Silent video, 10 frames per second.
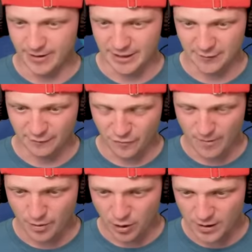we got the
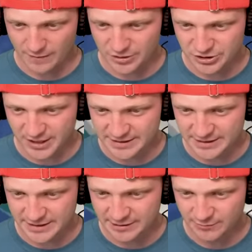front part of the jet
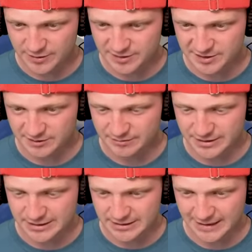ski with some
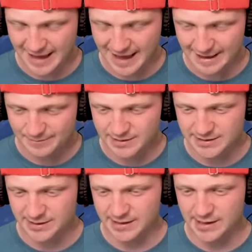slabs
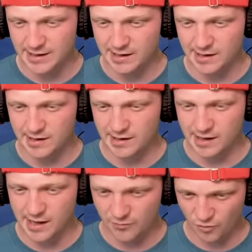and then
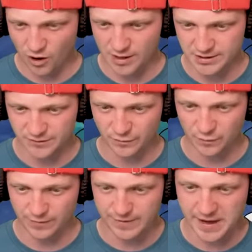end rods
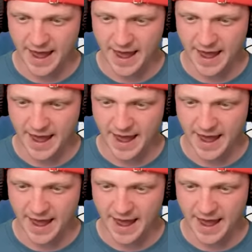for the